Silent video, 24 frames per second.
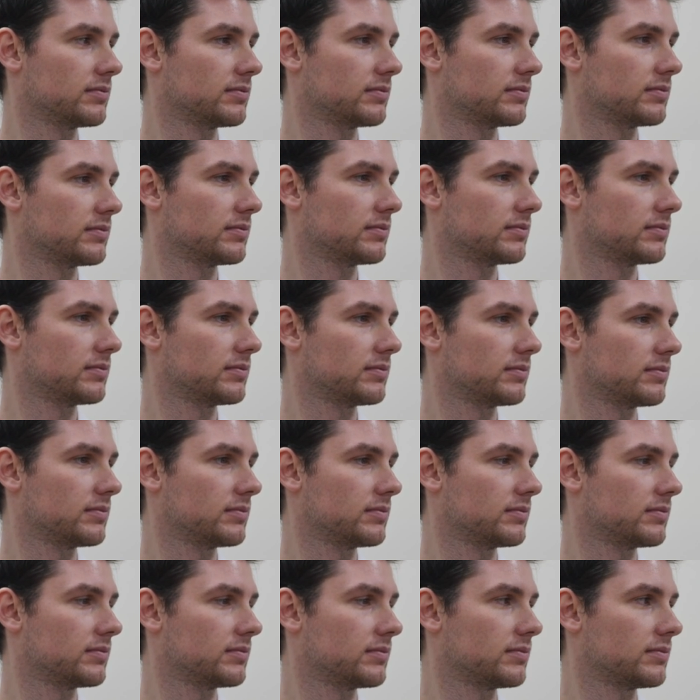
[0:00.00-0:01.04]

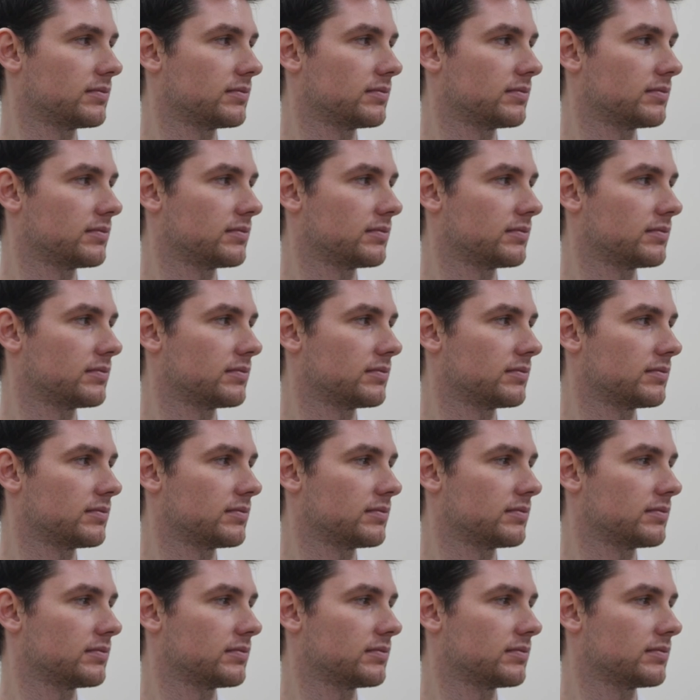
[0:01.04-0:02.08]

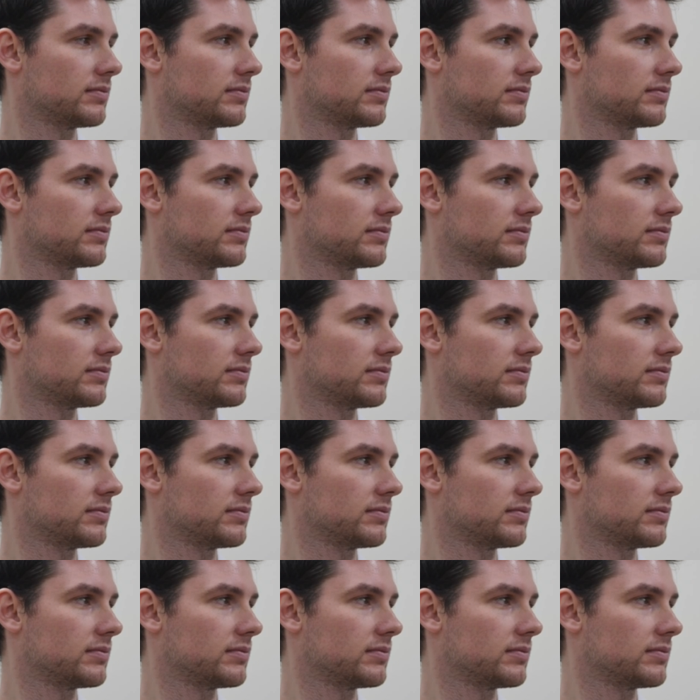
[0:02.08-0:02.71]
No words are spoken by the person on screen.